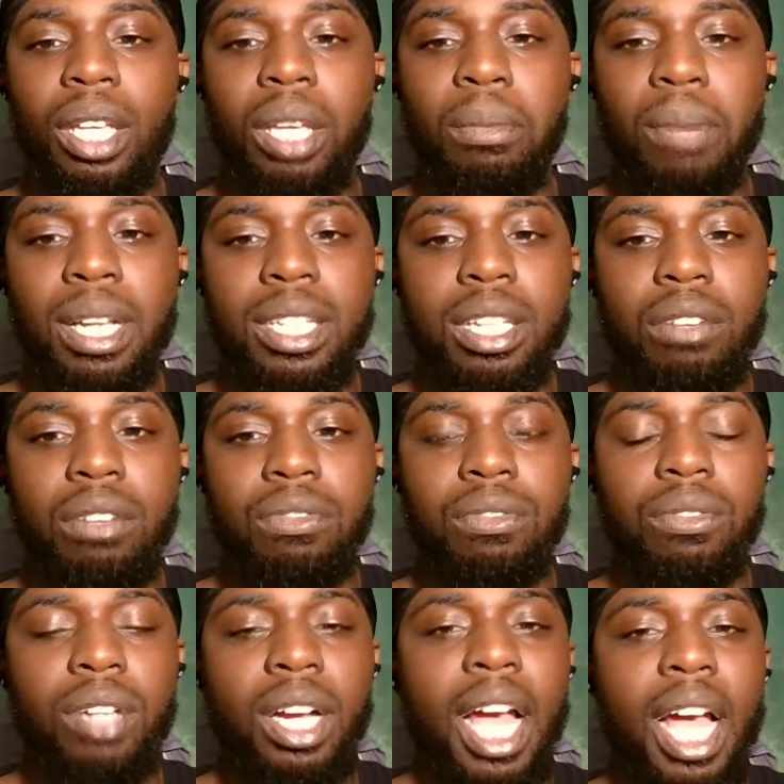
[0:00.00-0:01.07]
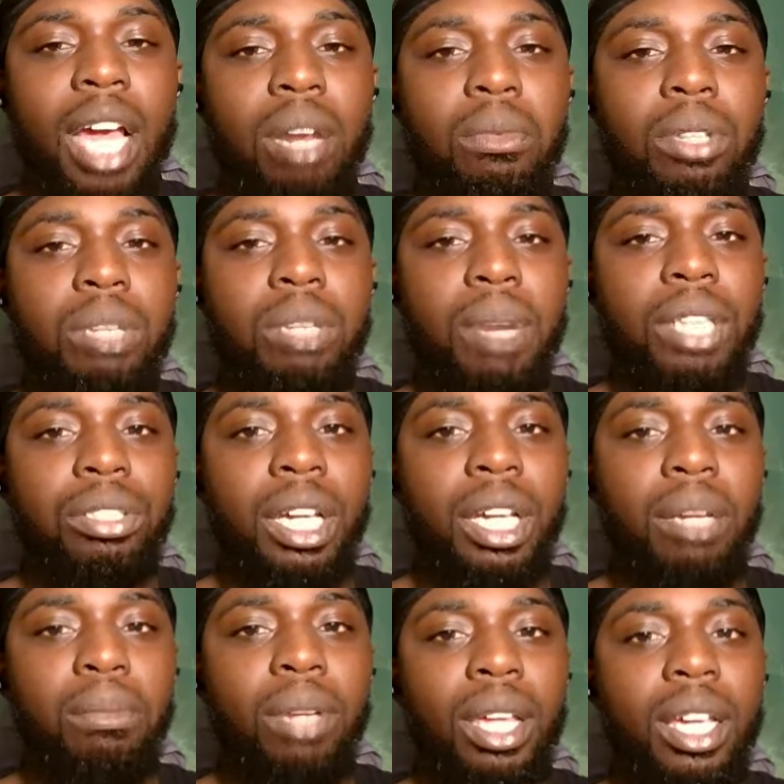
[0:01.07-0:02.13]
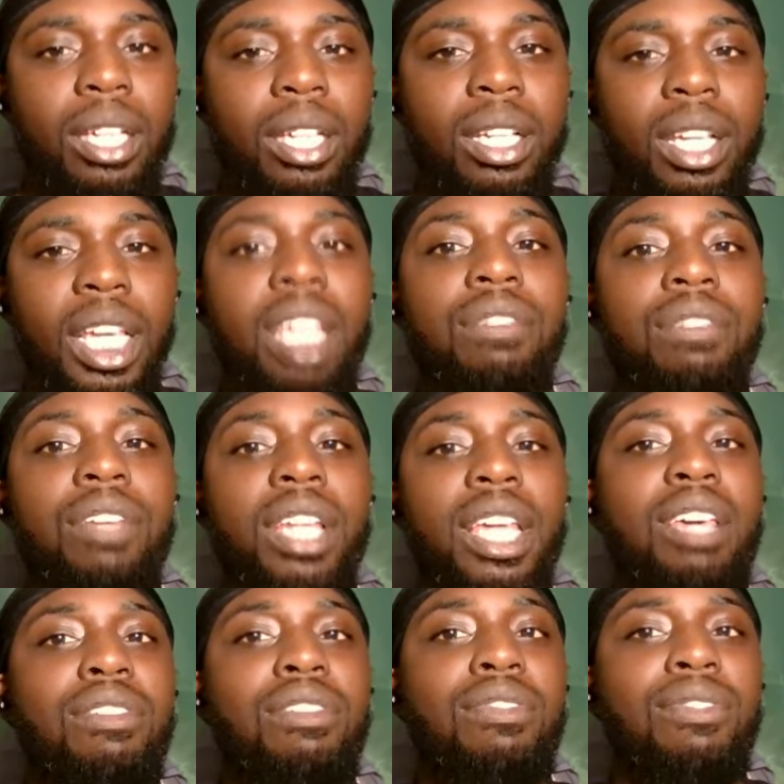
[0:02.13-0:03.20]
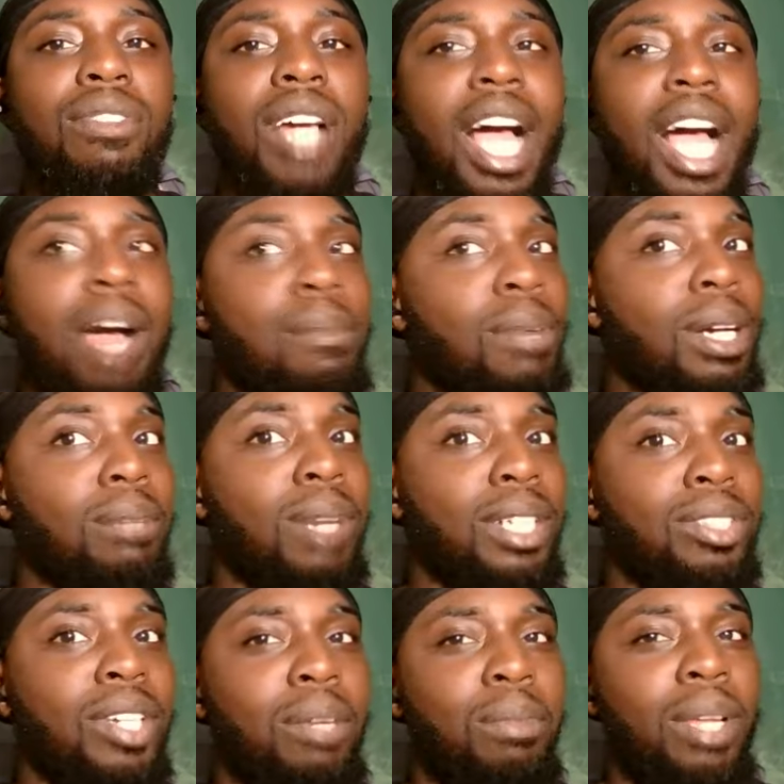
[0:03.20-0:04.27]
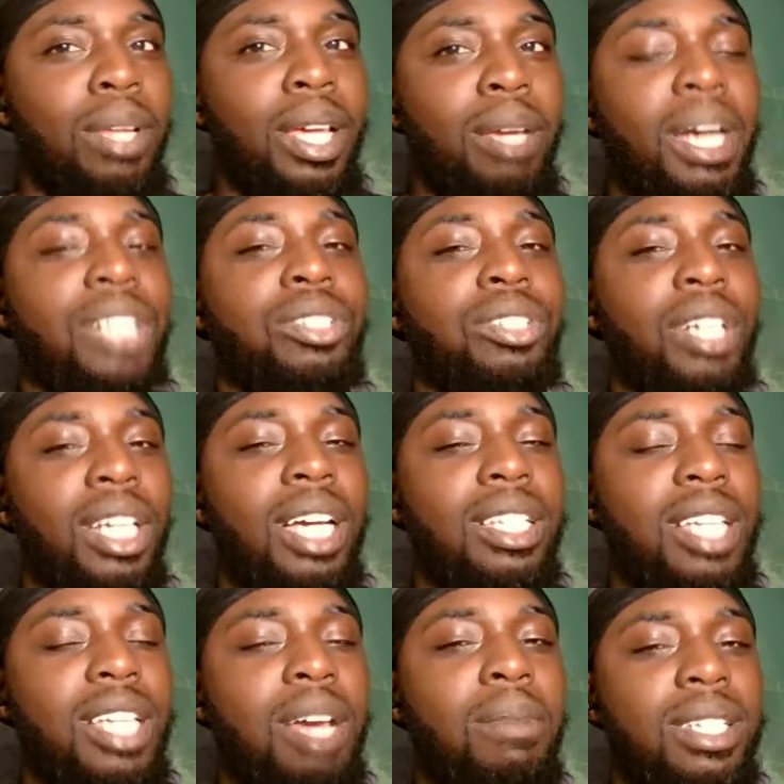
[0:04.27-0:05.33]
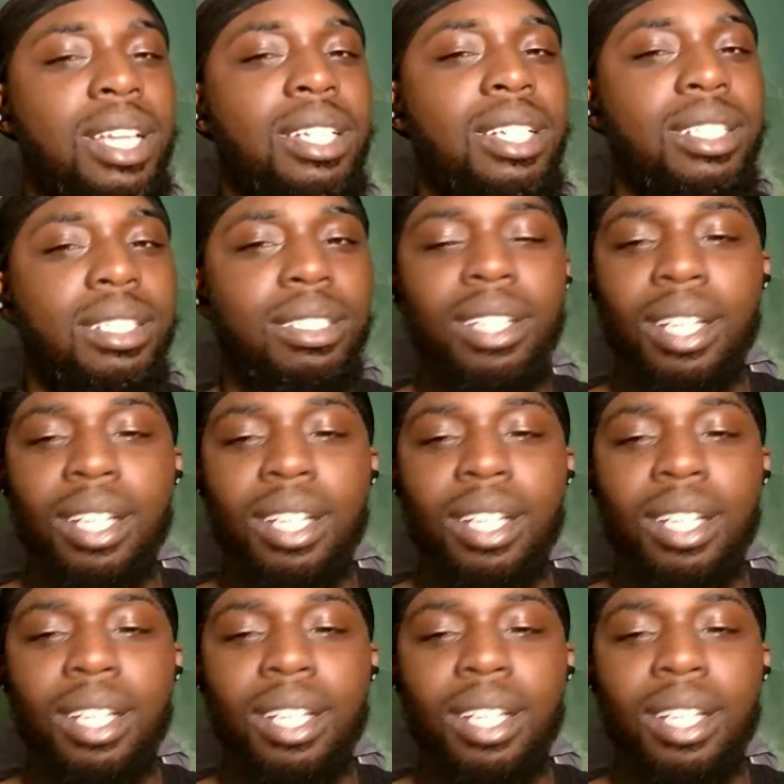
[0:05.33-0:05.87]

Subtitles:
myself accountable to my trading plan, even if I break my trading plan by trading outside my session.